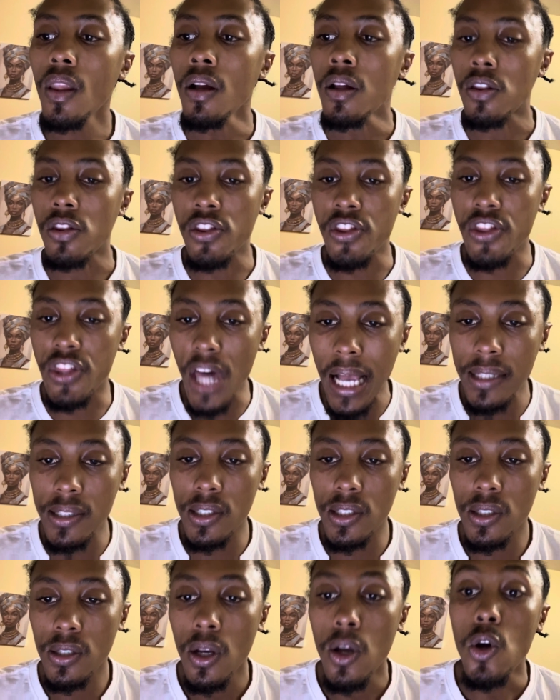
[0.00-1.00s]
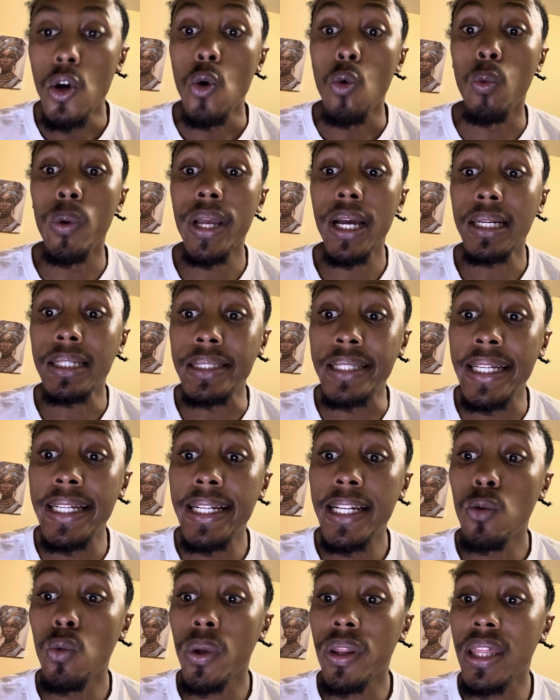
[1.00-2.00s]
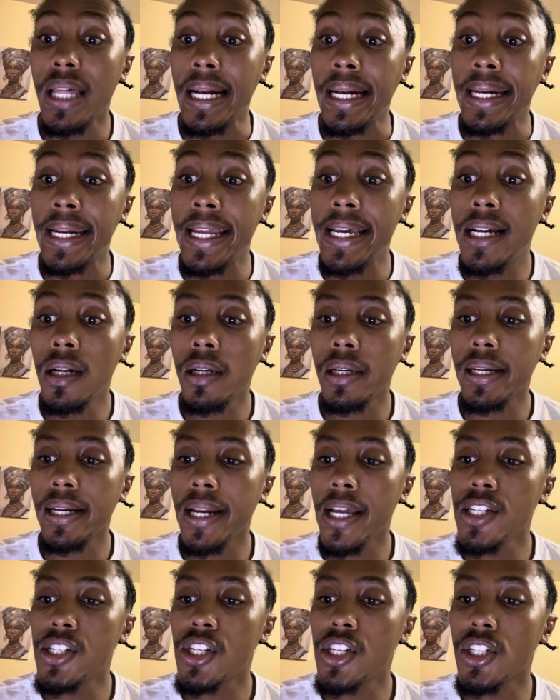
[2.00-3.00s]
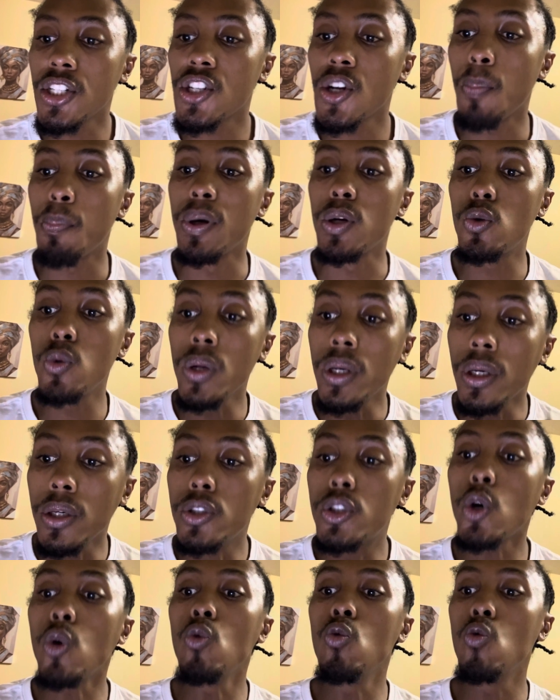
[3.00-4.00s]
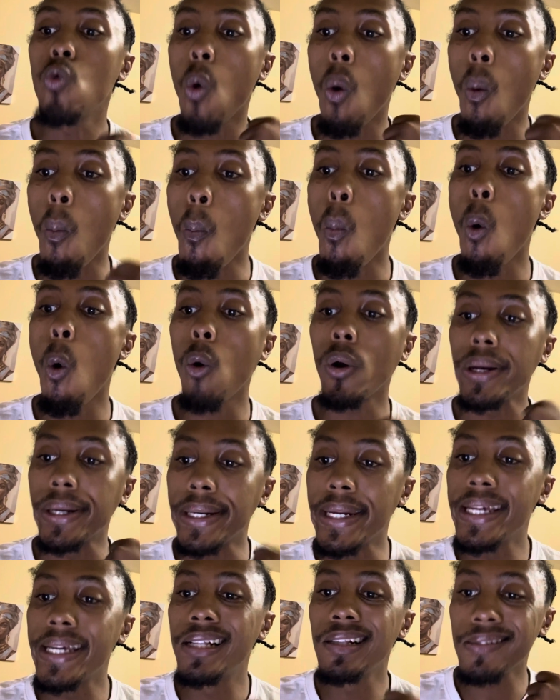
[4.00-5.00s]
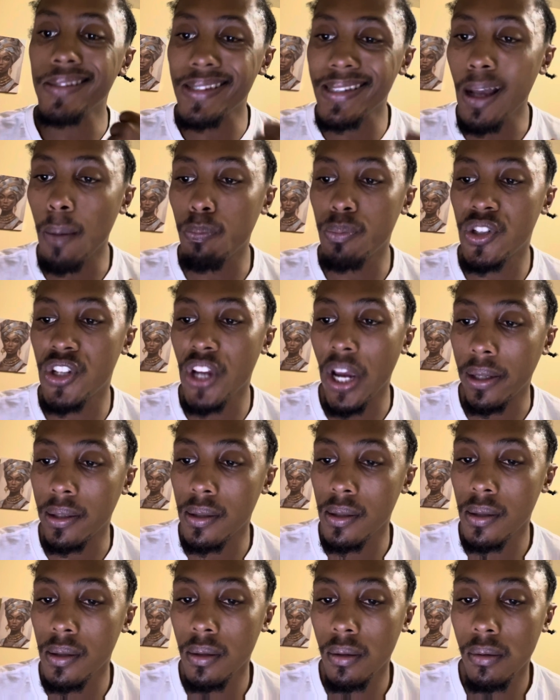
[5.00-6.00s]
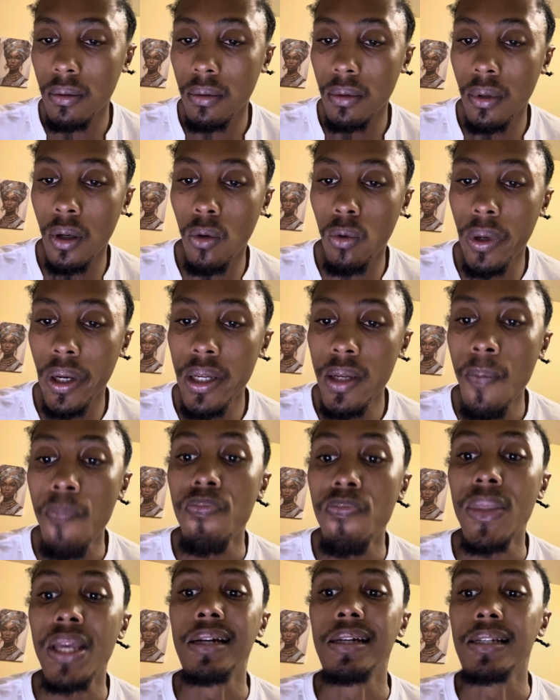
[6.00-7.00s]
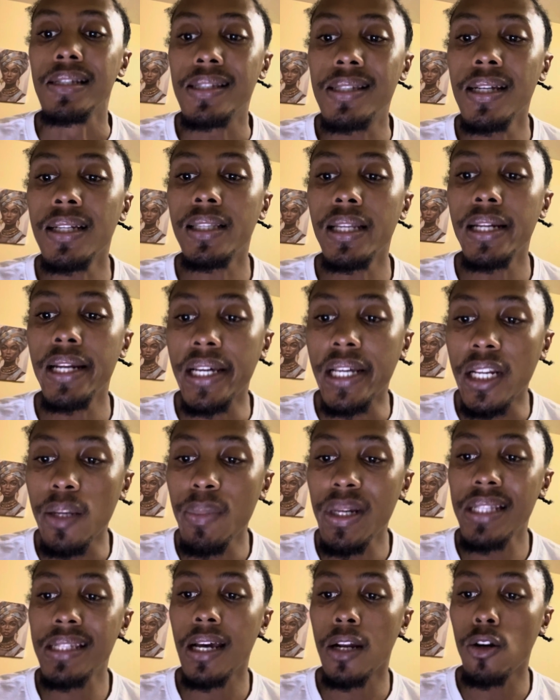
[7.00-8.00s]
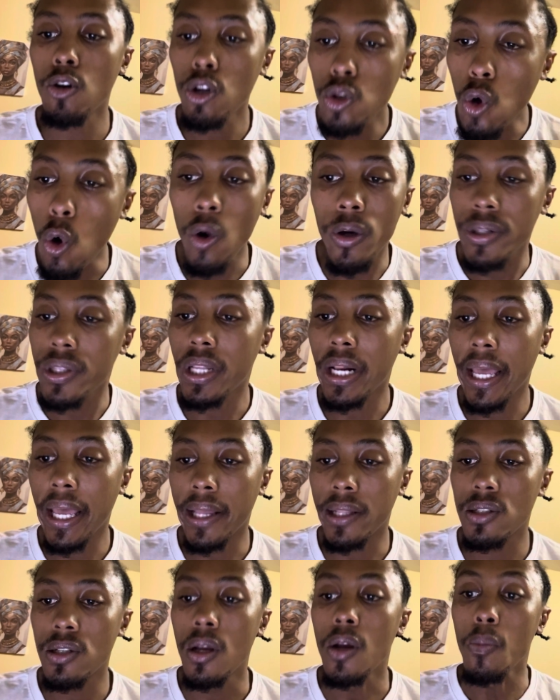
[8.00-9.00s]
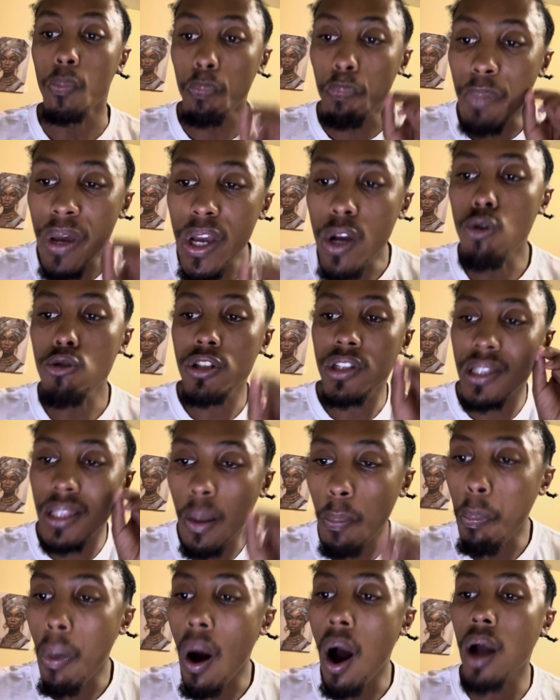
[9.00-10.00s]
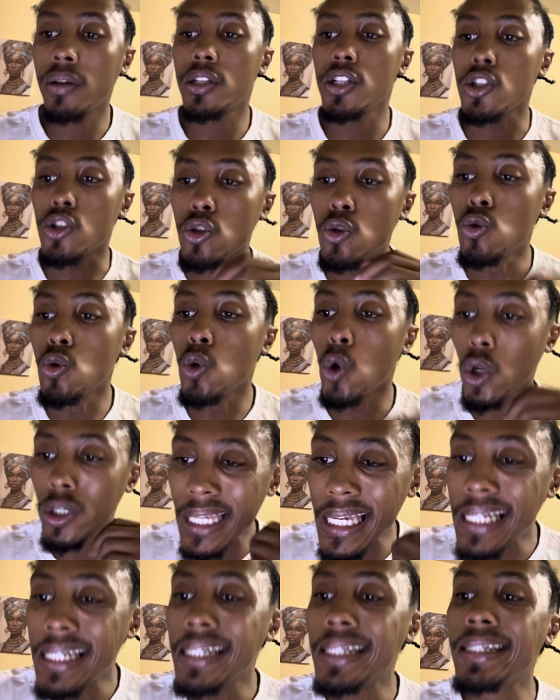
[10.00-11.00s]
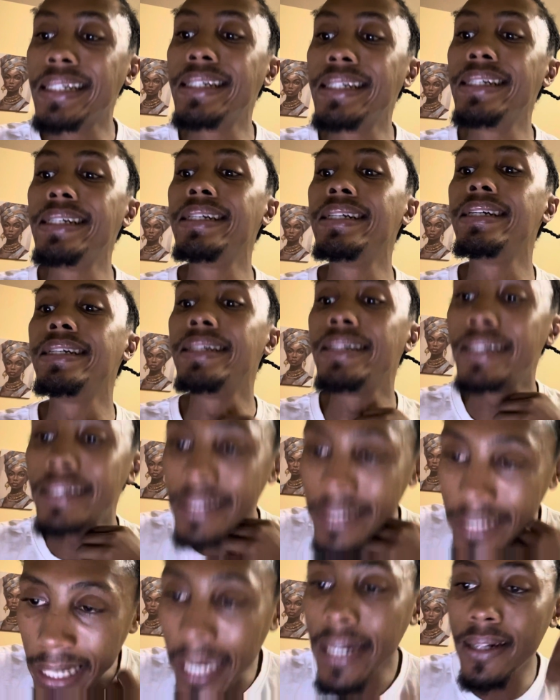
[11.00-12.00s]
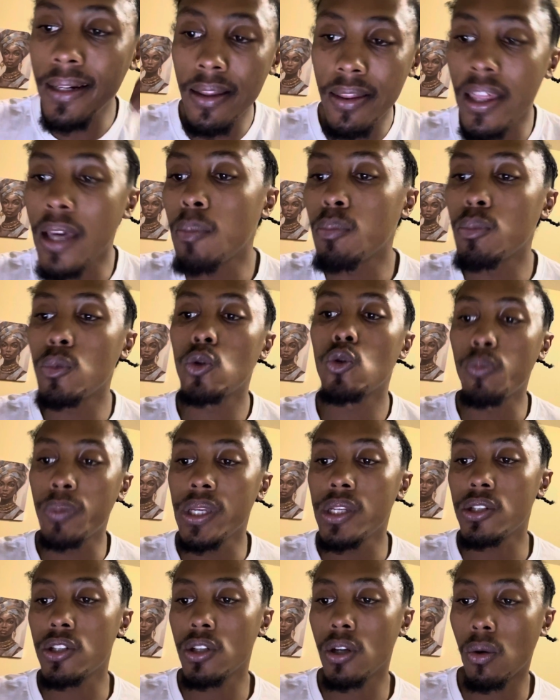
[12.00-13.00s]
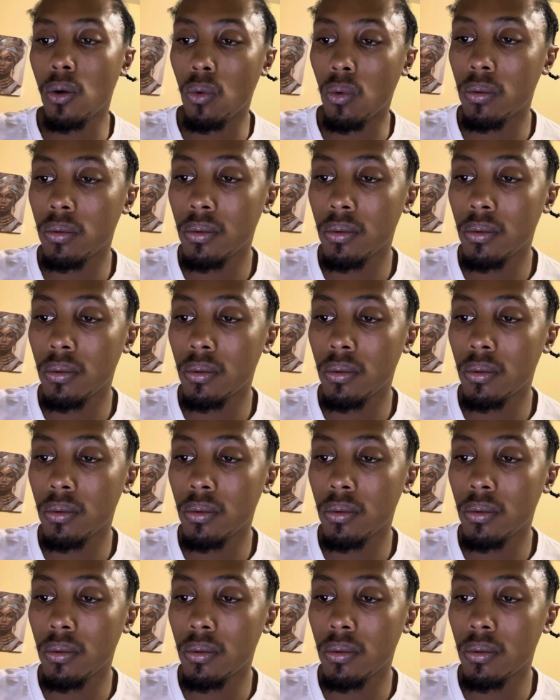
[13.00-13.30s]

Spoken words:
Thus, we are dealing with a legal relationship between two or more legal subjects. Okay. Certain agreements are not contracts because the parties do not intend them to be so.